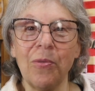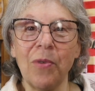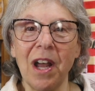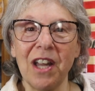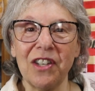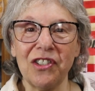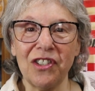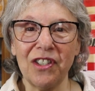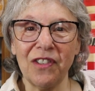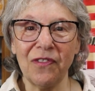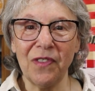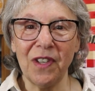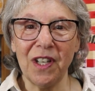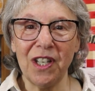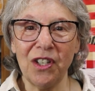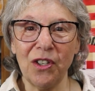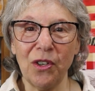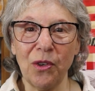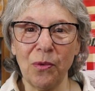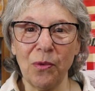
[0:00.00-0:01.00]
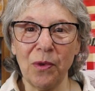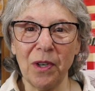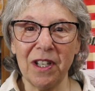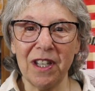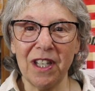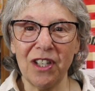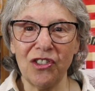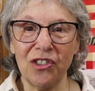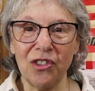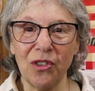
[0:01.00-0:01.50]
watched a video where
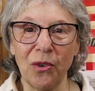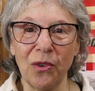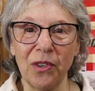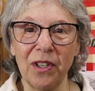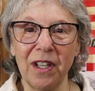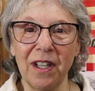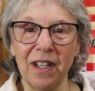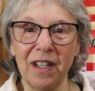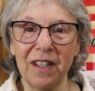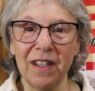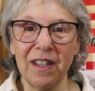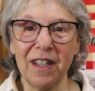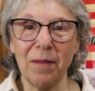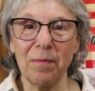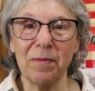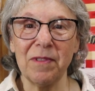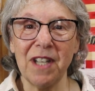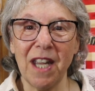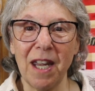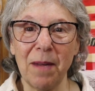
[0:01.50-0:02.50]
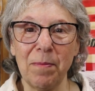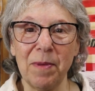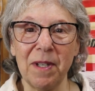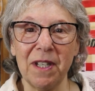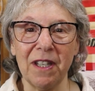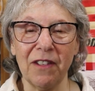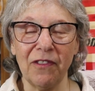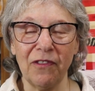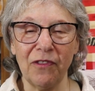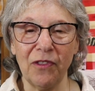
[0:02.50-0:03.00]
they showed them
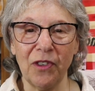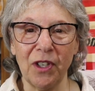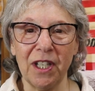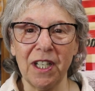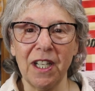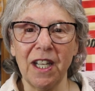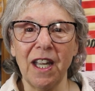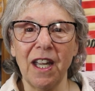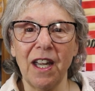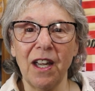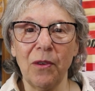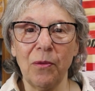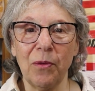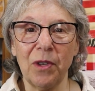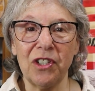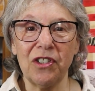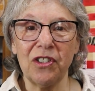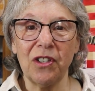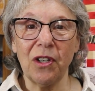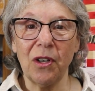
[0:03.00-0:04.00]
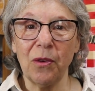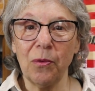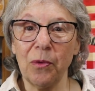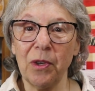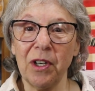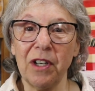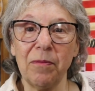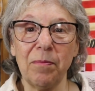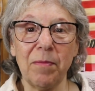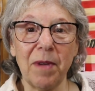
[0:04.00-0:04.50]
taping the foot, which
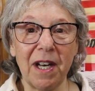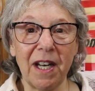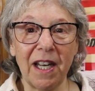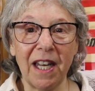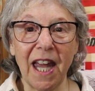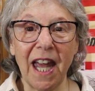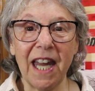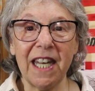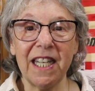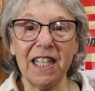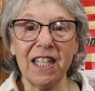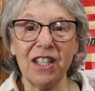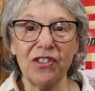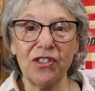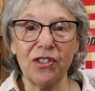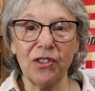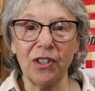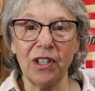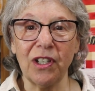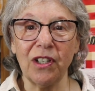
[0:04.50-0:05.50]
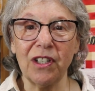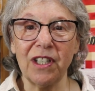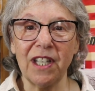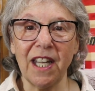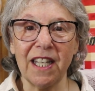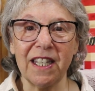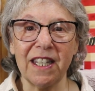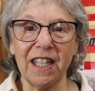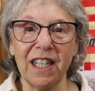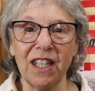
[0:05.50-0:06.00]
would have been a lot easier. It looked
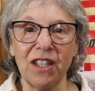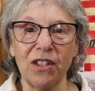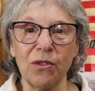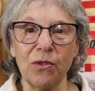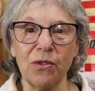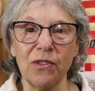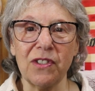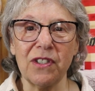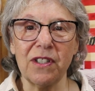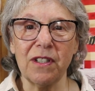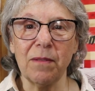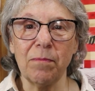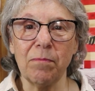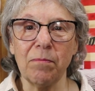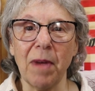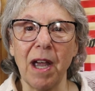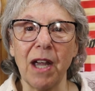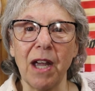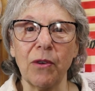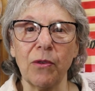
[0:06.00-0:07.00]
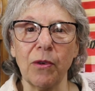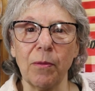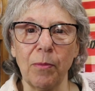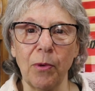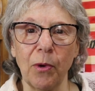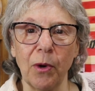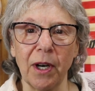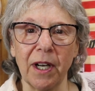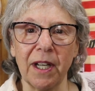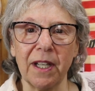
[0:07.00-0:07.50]
like they used
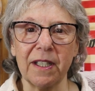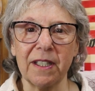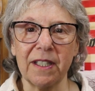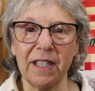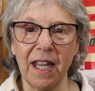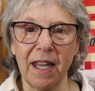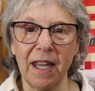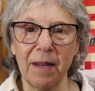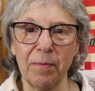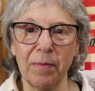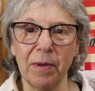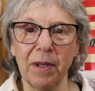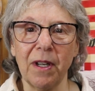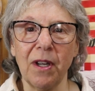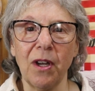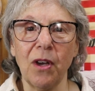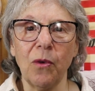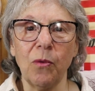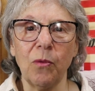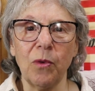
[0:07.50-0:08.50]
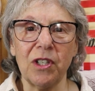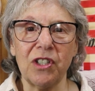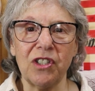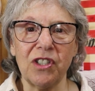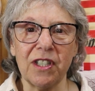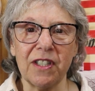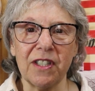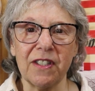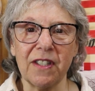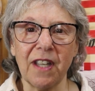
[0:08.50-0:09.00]
Micropore tape,
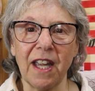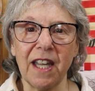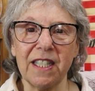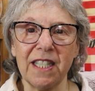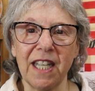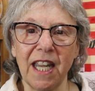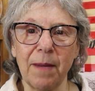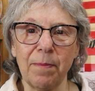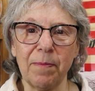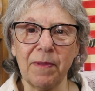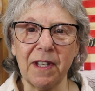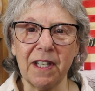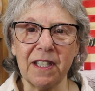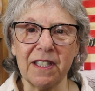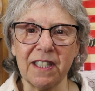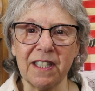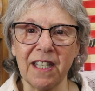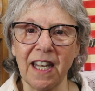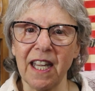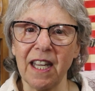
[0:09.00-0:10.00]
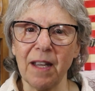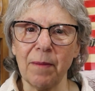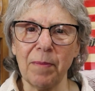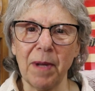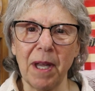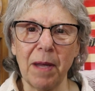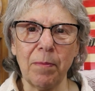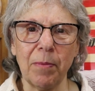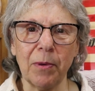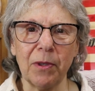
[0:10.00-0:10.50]
which is a tape that's like a
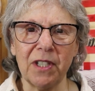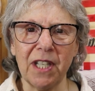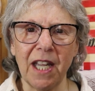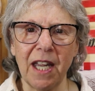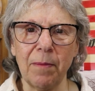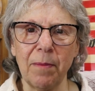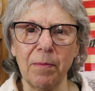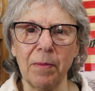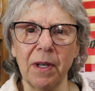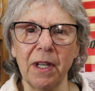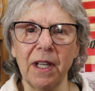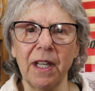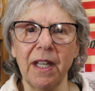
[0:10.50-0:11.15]
paper tape.